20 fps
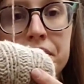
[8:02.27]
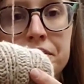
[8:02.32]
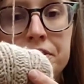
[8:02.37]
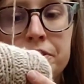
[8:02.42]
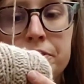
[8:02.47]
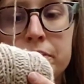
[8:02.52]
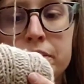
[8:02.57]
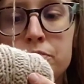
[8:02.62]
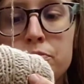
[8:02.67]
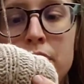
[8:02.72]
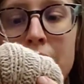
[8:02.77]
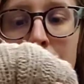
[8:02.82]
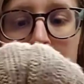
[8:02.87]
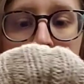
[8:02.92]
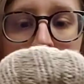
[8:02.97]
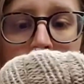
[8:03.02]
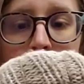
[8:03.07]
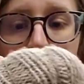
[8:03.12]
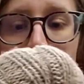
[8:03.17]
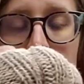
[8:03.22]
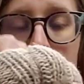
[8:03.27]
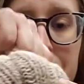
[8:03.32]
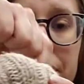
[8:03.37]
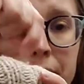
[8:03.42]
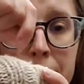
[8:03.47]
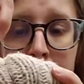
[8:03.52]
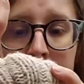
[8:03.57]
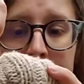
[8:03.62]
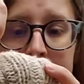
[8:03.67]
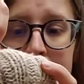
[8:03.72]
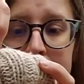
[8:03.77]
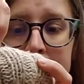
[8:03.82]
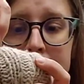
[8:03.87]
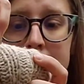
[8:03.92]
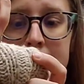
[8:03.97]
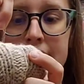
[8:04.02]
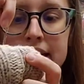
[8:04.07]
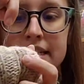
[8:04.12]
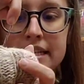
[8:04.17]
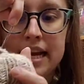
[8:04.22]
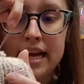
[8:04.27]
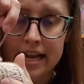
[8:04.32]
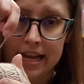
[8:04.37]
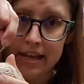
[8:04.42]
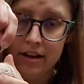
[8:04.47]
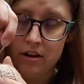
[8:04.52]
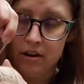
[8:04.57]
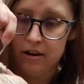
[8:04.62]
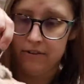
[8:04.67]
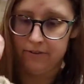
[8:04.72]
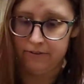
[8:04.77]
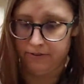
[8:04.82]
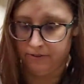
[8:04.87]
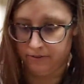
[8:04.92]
to do is wrap this around the base and tie it off.